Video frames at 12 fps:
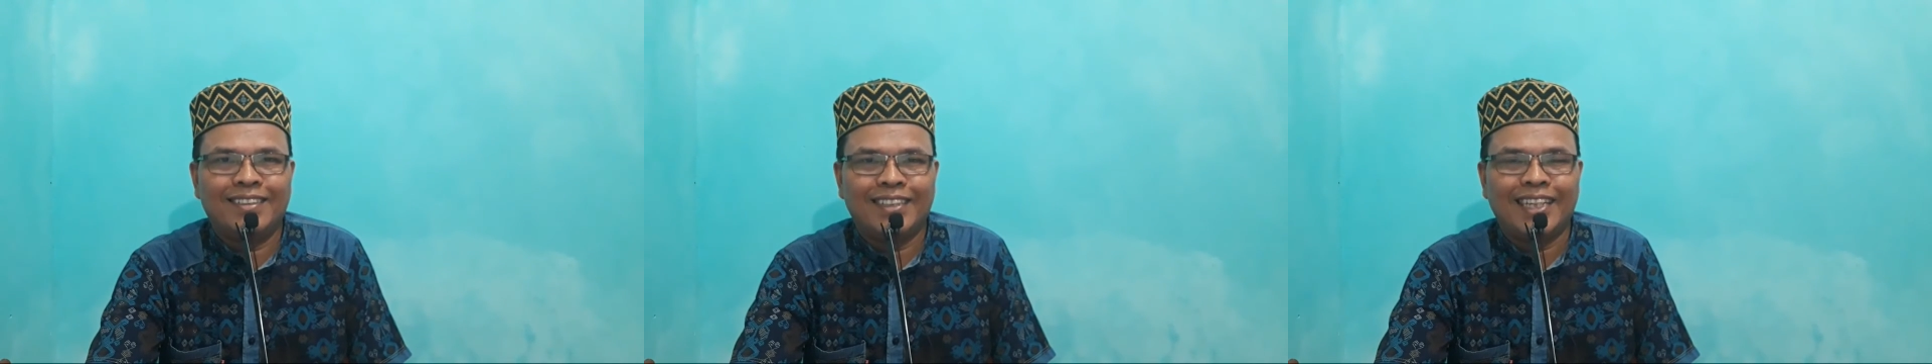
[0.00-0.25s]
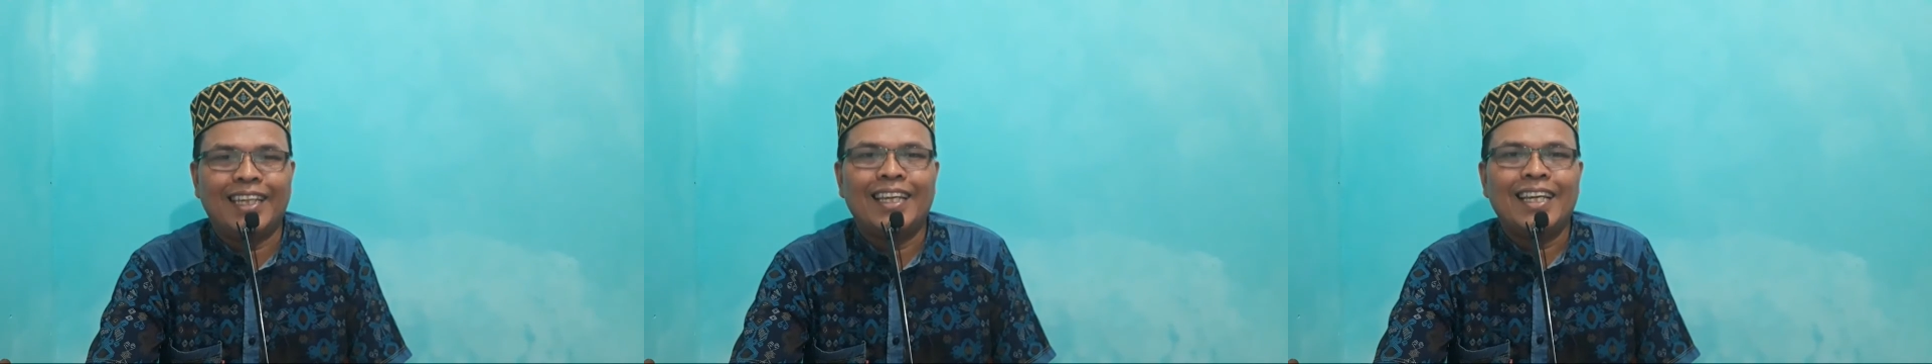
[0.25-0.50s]

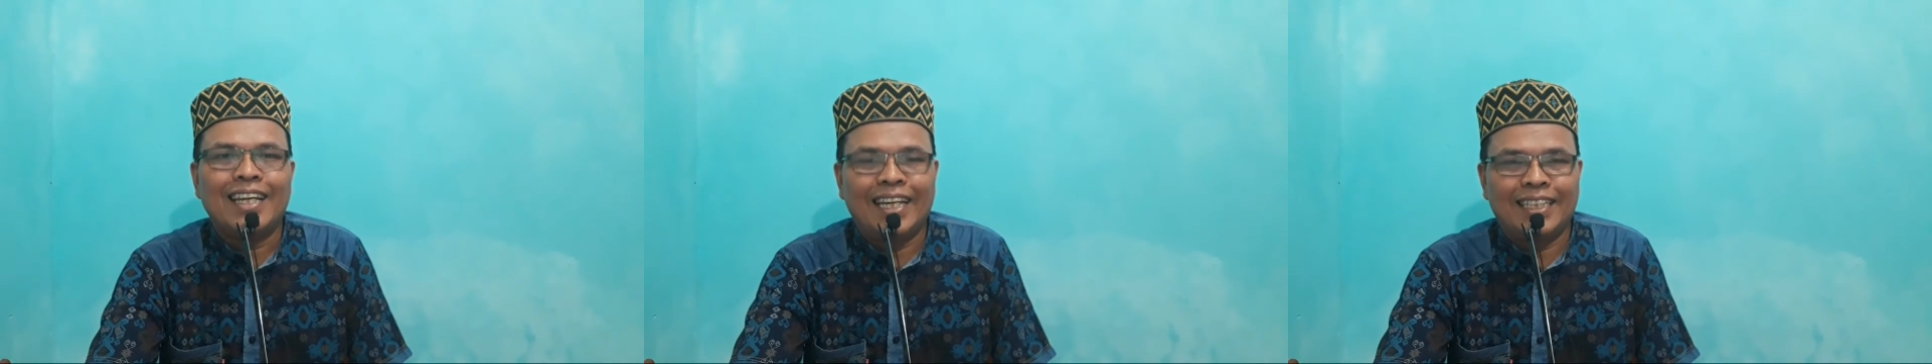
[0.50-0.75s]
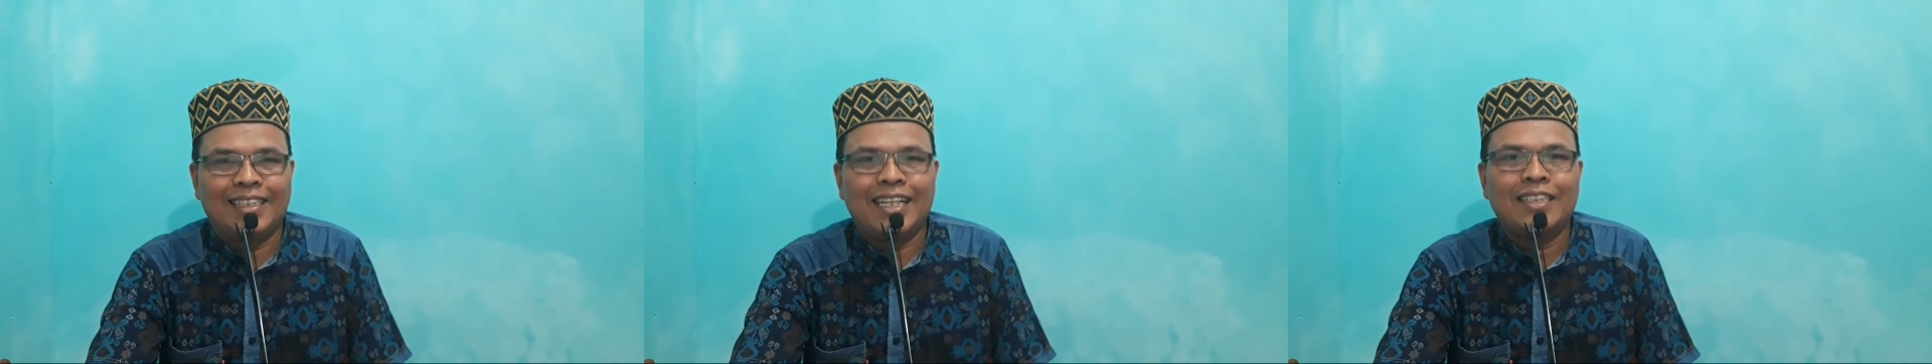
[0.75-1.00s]
Okay,
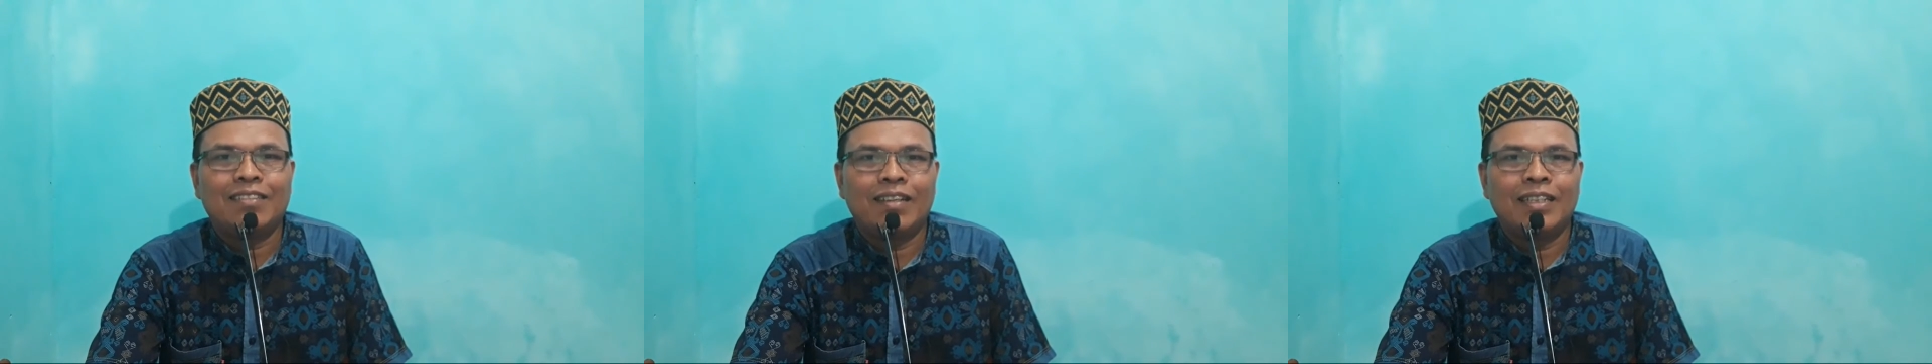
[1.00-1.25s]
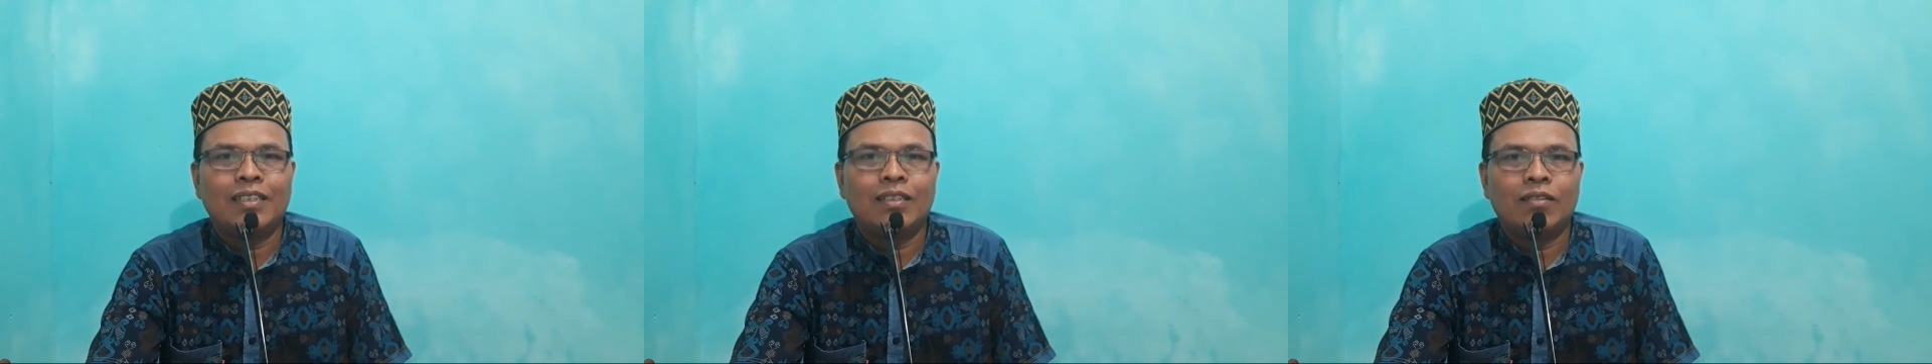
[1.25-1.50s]
I just
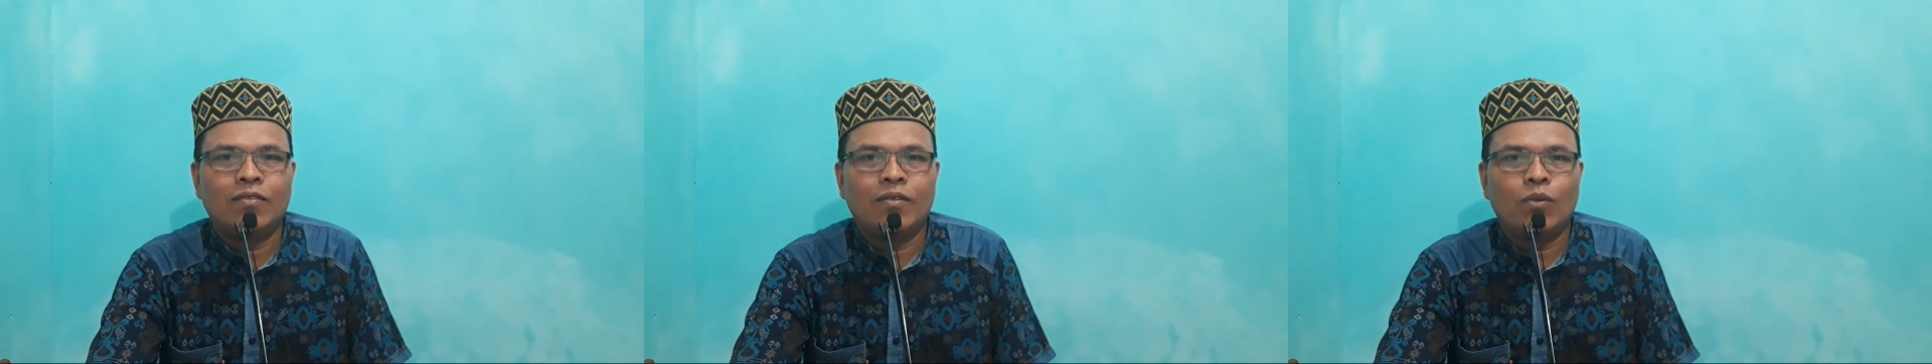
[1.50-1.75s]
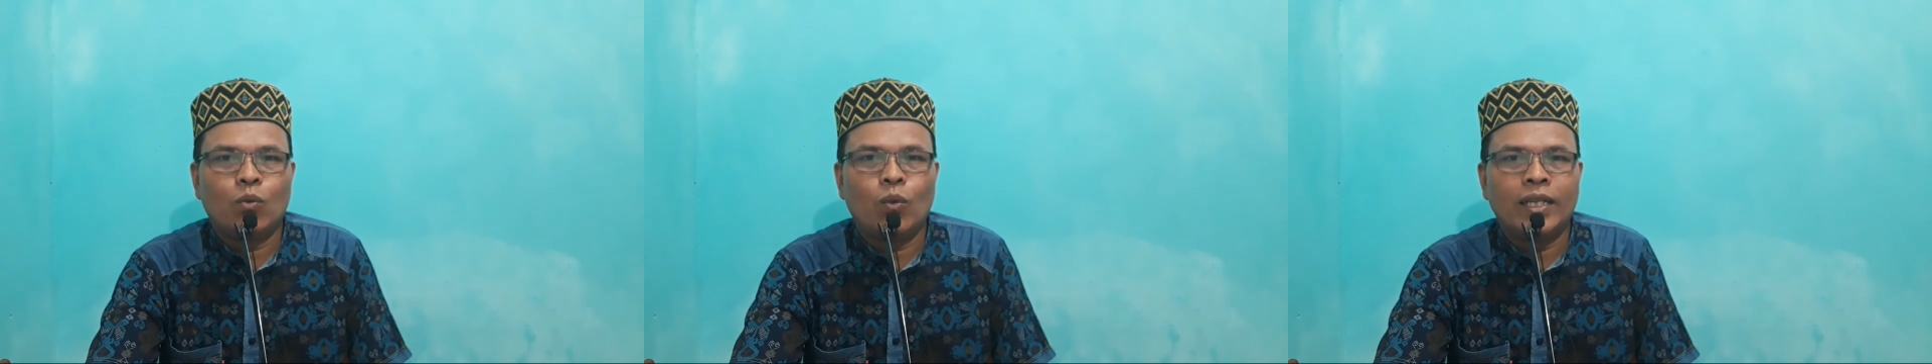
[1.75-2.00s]
read
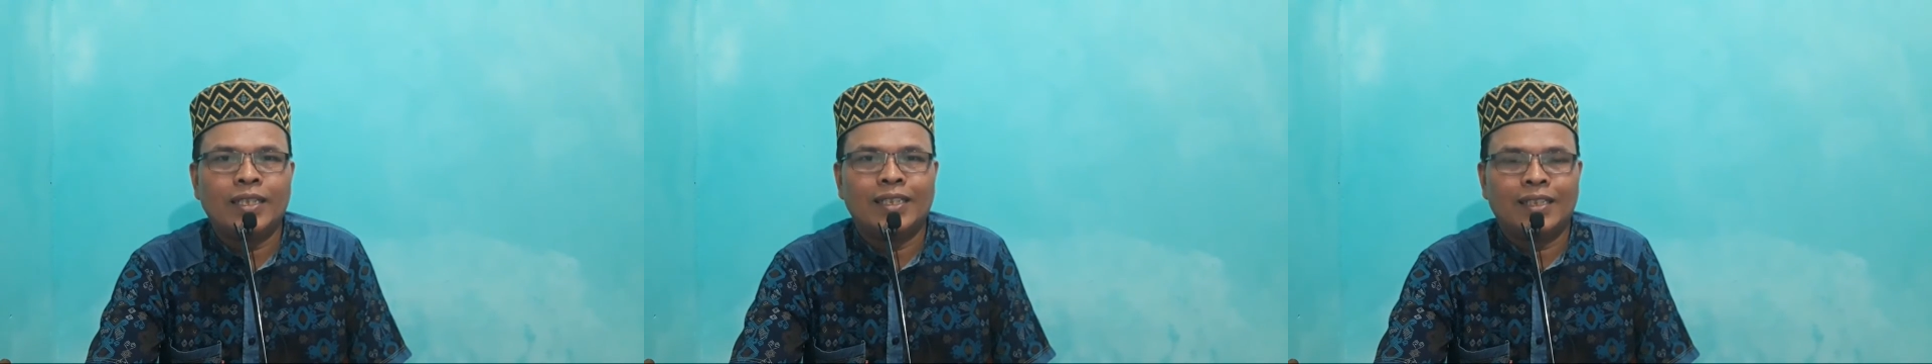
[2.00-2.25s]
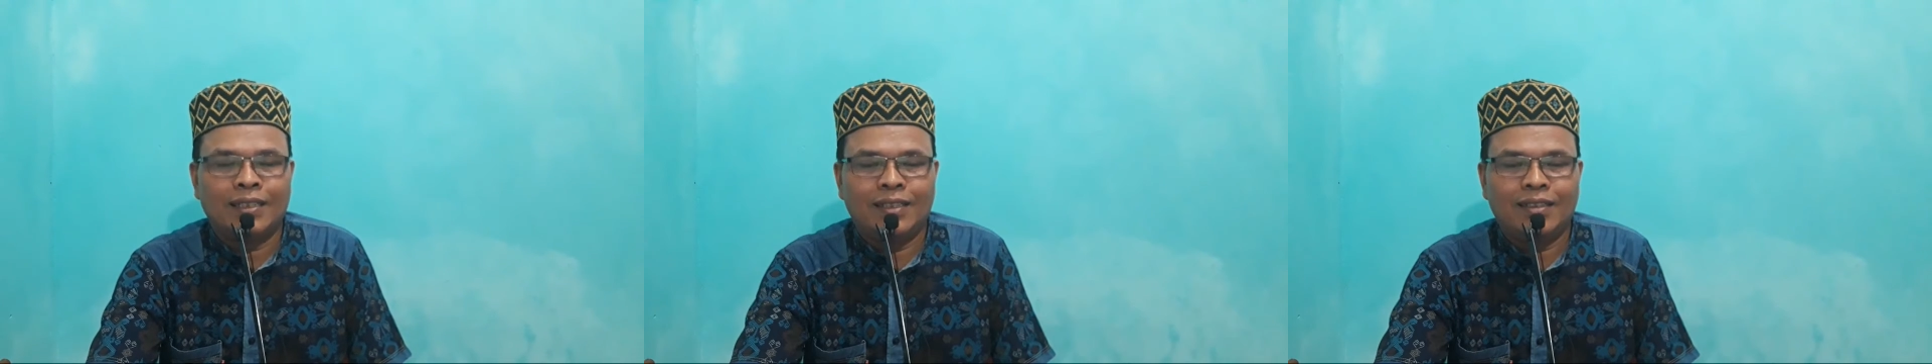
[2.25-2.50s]

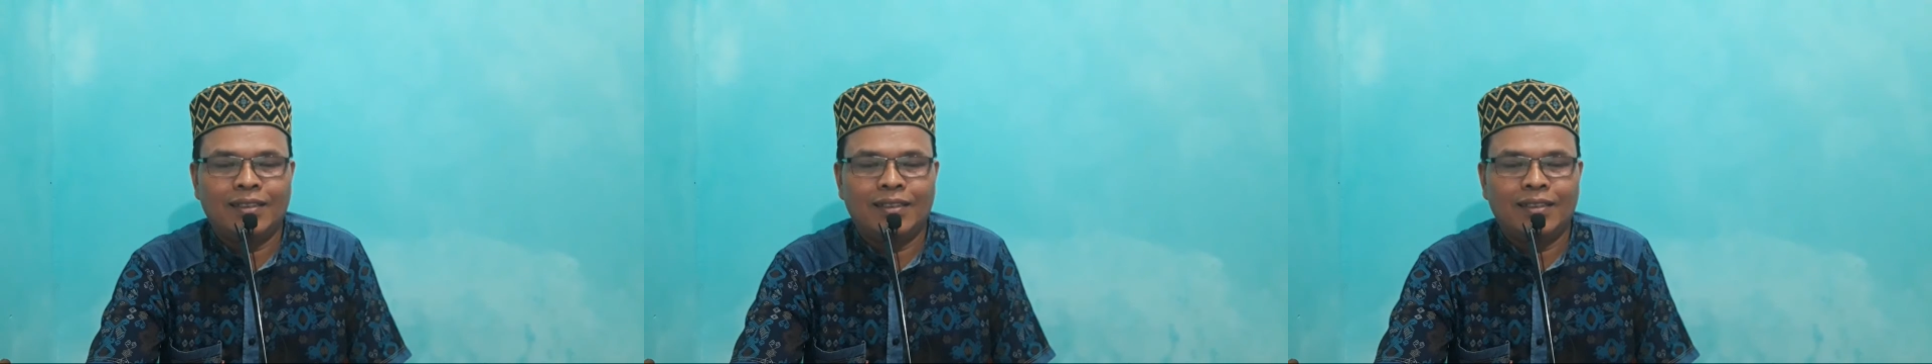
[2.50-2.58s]
once.